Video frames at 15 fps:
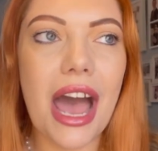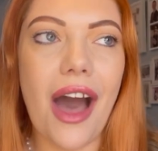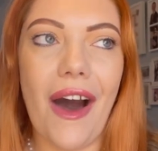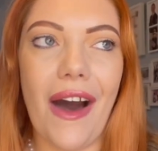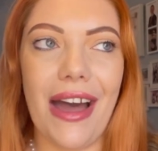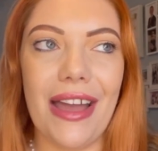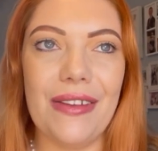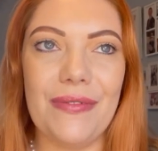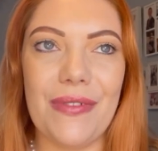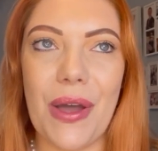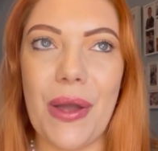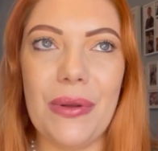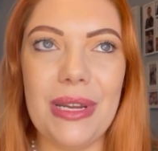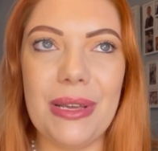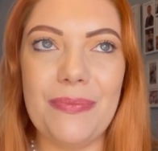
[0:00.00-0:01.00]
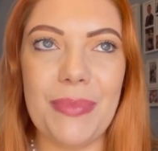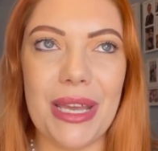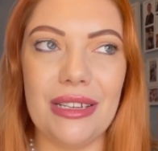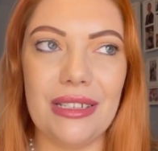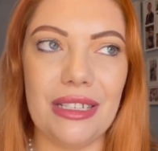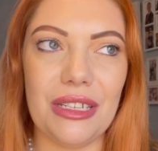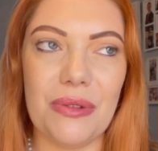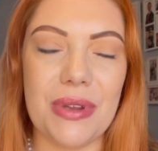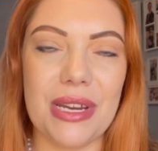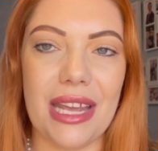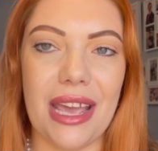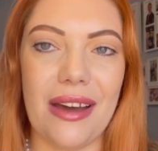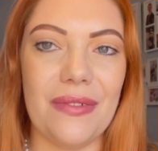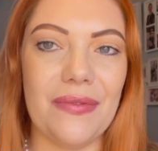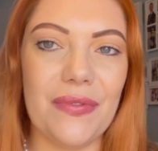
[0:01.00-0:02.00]
I've only been doing
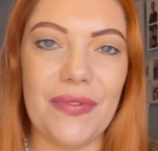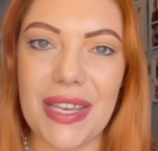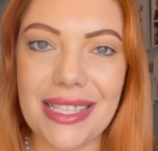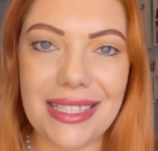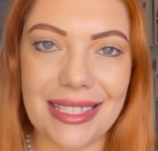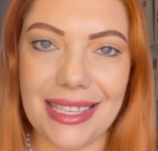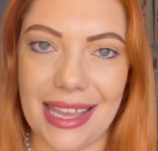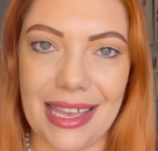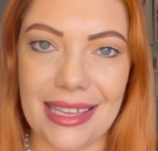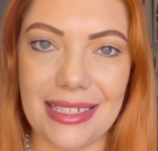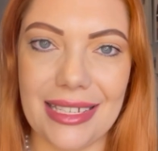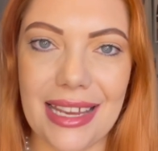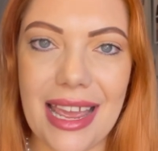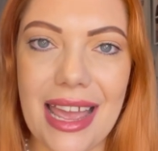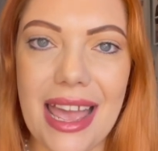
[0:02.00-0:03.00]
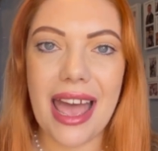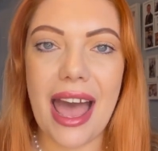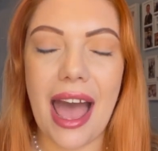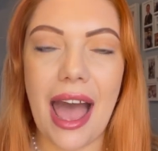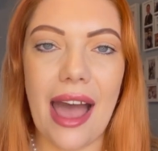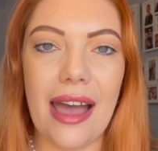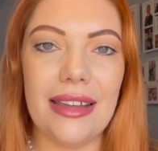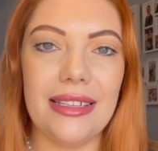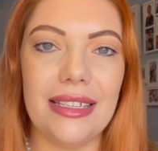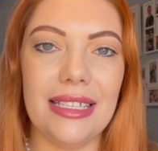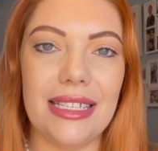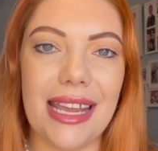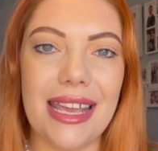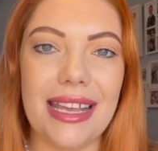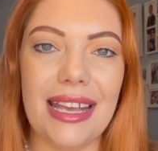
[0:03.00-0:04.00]
it on Vinted,
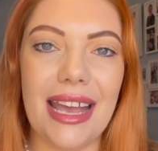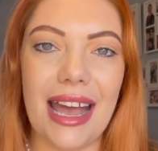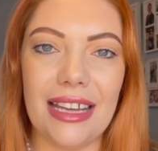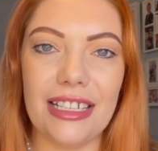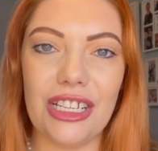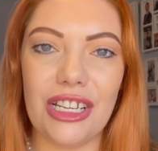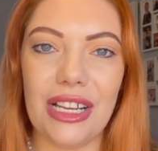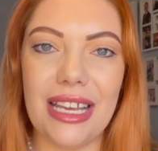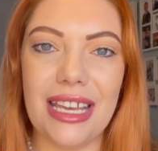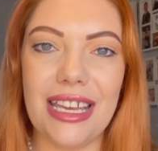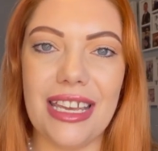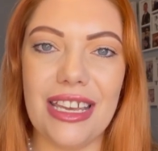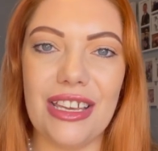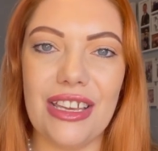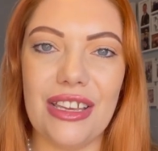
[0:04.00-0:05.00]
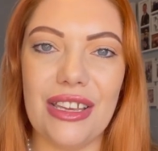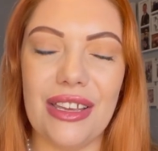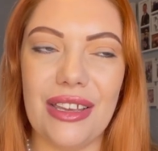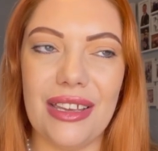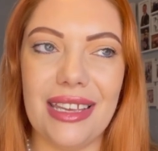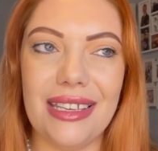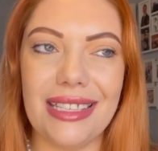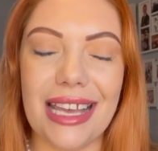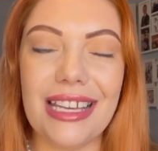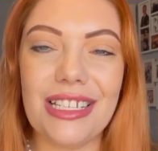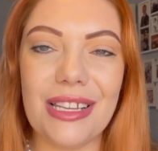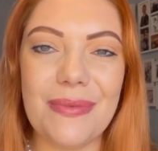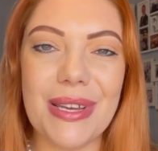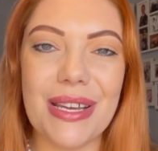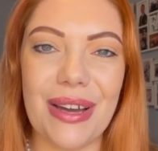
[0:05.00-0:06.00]
and it actually it's
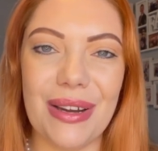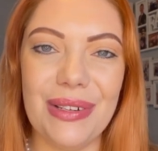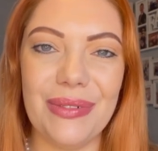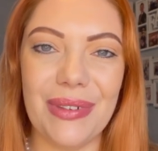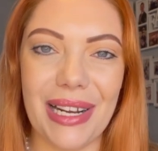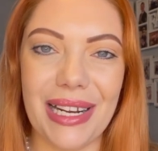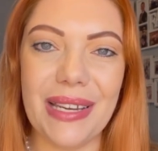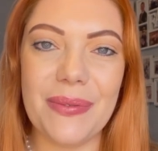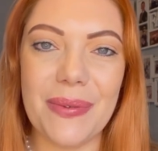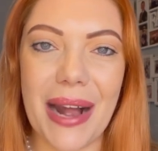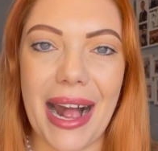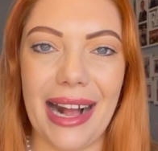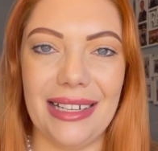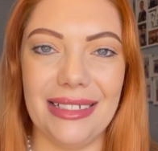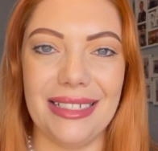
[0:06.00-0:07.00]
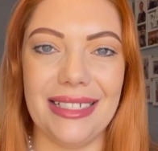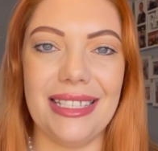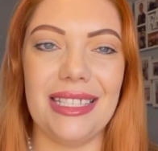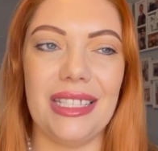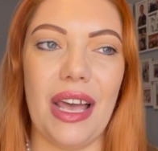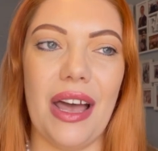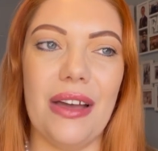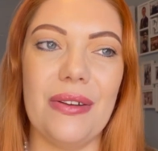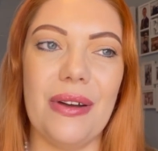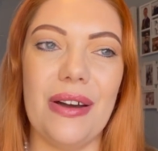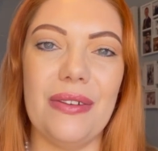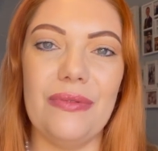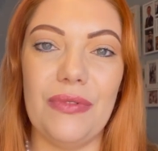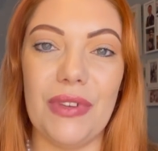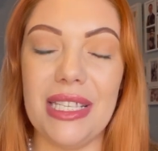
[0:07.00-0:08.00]
actually been going really well. So
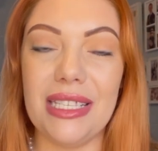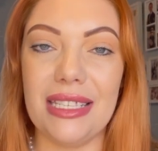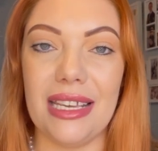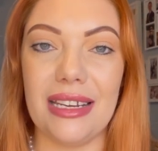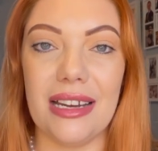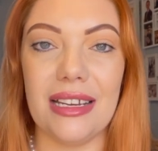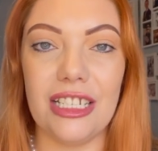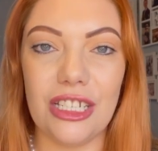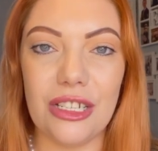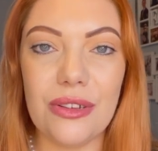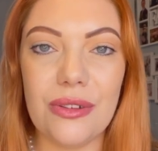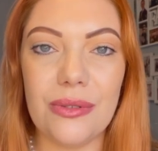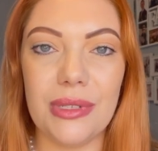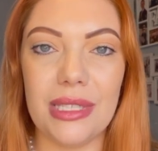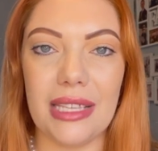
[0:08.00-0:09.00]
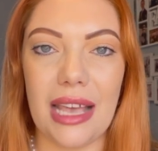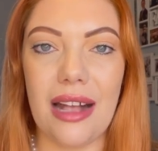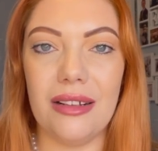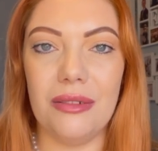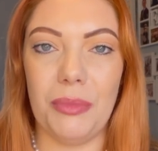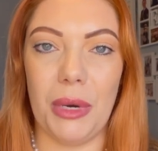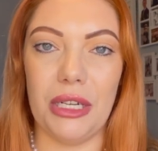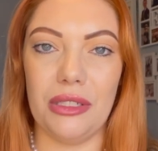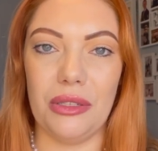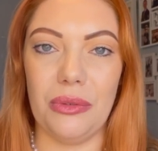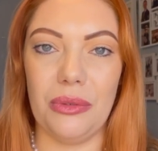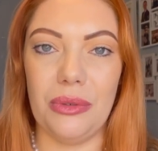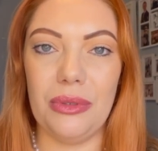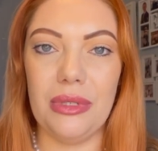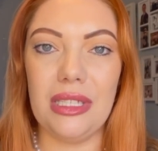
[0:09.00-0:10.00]
on Vinted, I do sell
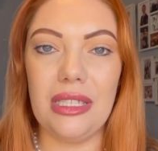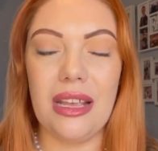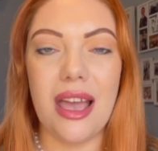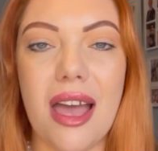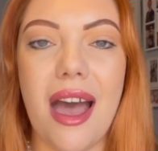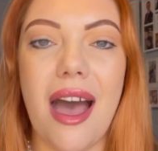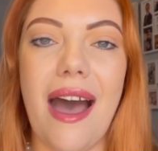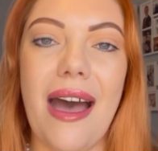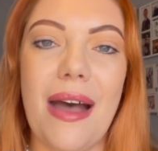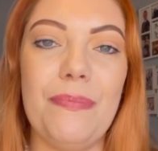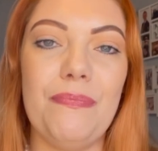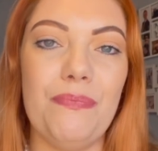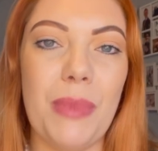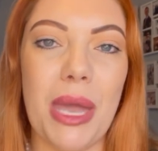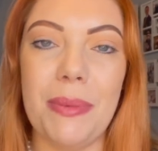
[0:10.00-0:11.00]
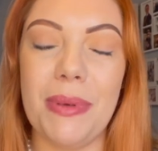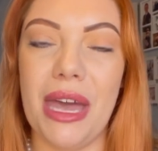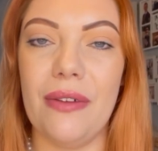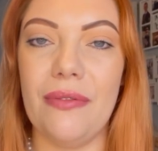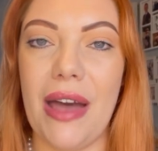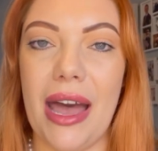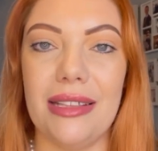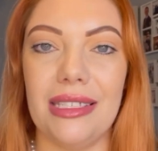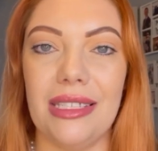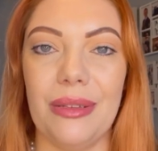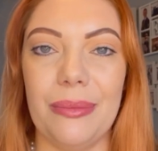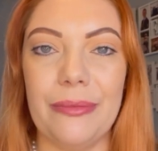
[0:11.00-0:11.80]
bottles. Maybe I've had some